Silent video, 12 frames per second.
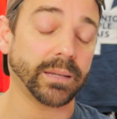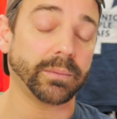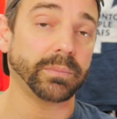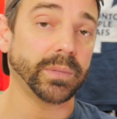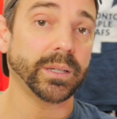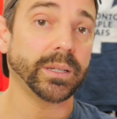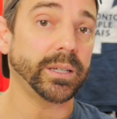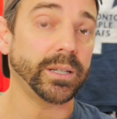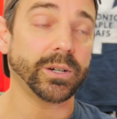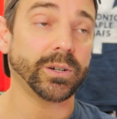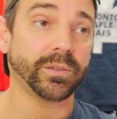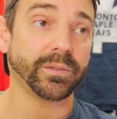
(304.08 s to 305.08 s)
them, you
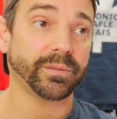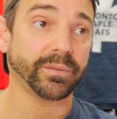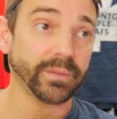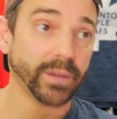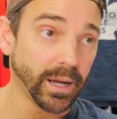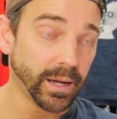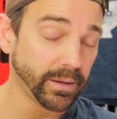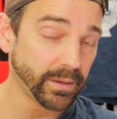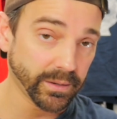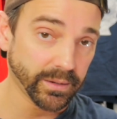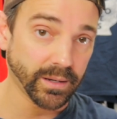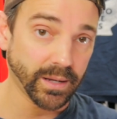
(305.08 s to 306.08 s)
know,
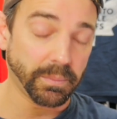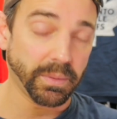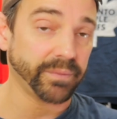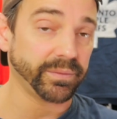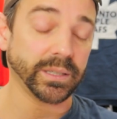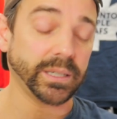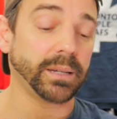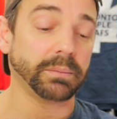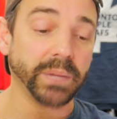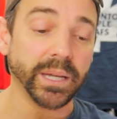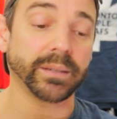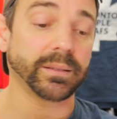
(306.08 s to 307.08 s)
above league
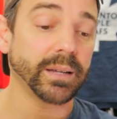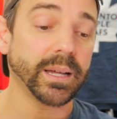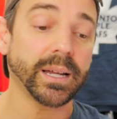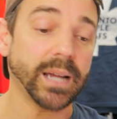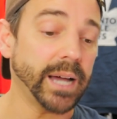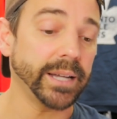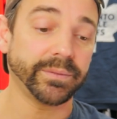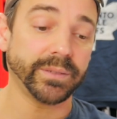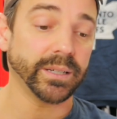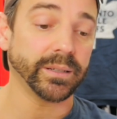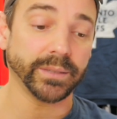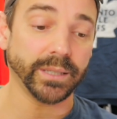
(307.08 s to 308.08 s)
min kind of
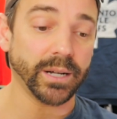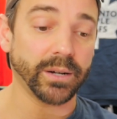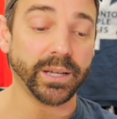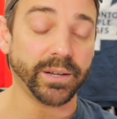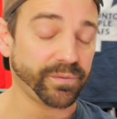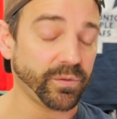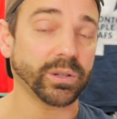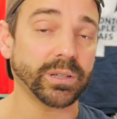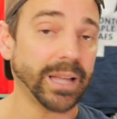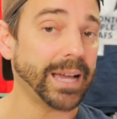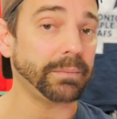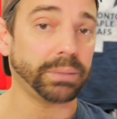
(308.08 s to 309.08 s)
deal, you know. And fourth
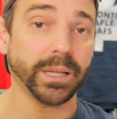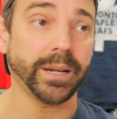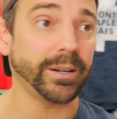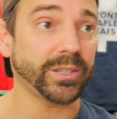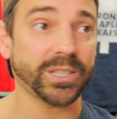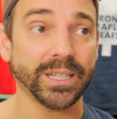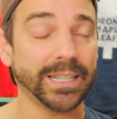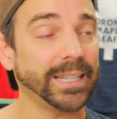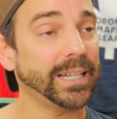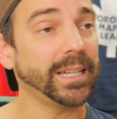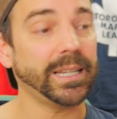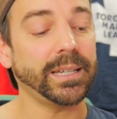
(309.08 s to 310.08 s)
line players,
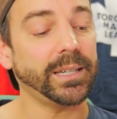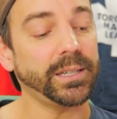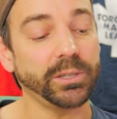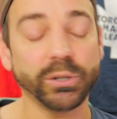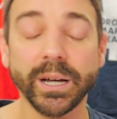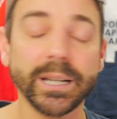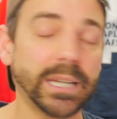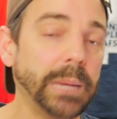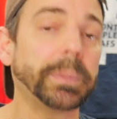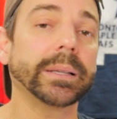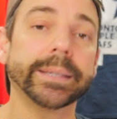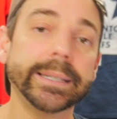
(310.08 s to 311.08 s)
you got to
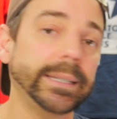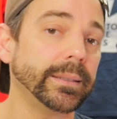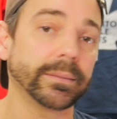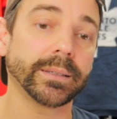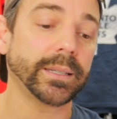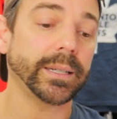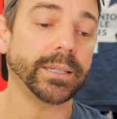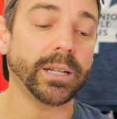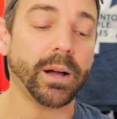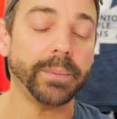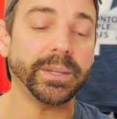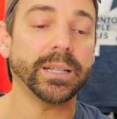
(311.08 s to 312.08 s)
keep it lean. You
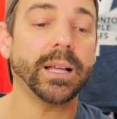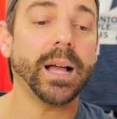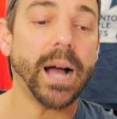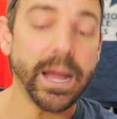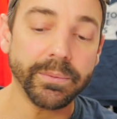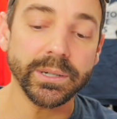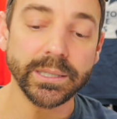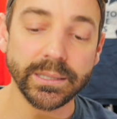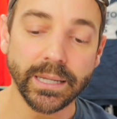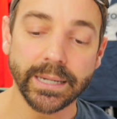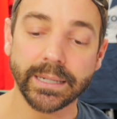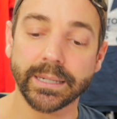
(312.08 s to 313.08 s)
know, I mean, I really
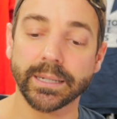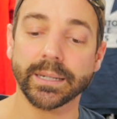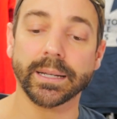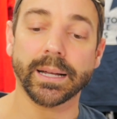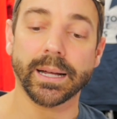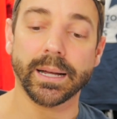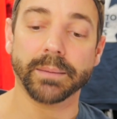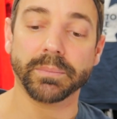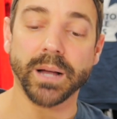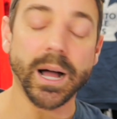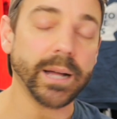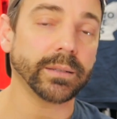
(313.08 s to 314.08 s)
like
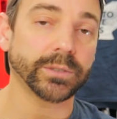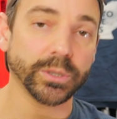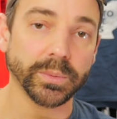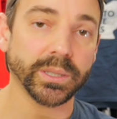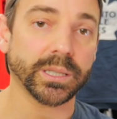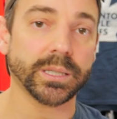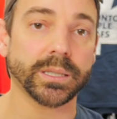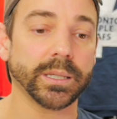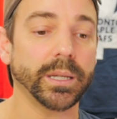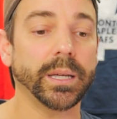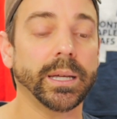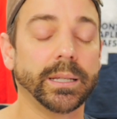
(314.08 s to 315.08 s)
Kyle Dubas
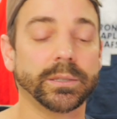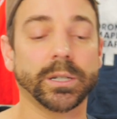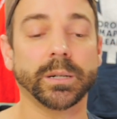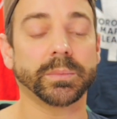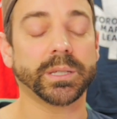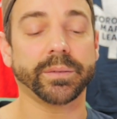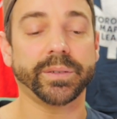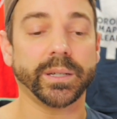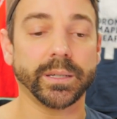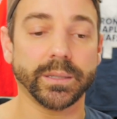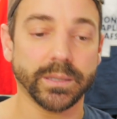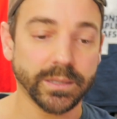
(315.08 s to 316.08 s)
in terms of
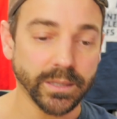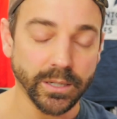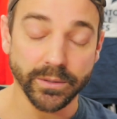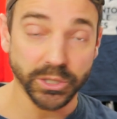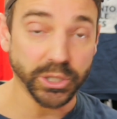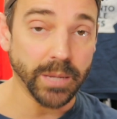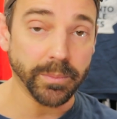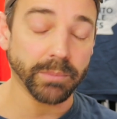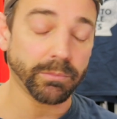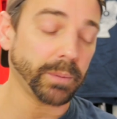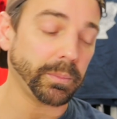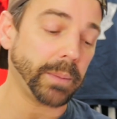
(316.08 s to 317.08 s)
his, you know, the GM of the
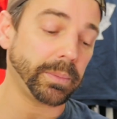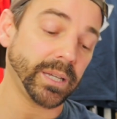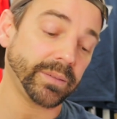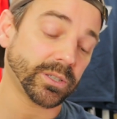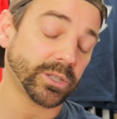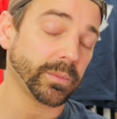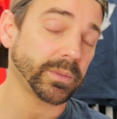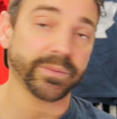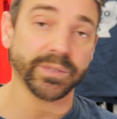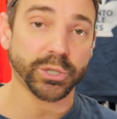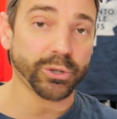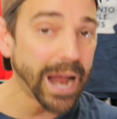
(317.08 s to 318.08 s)
Maple Leafs in terms
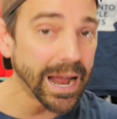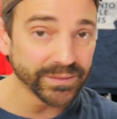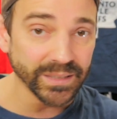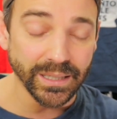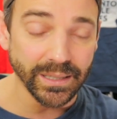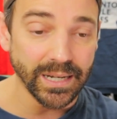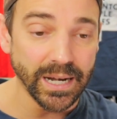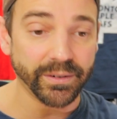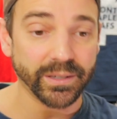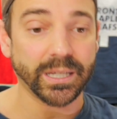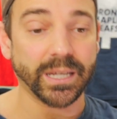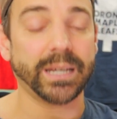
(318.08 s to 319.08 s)
of his drafting and
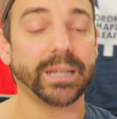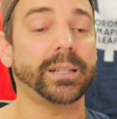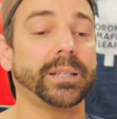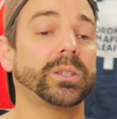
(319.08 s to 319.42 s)
everything and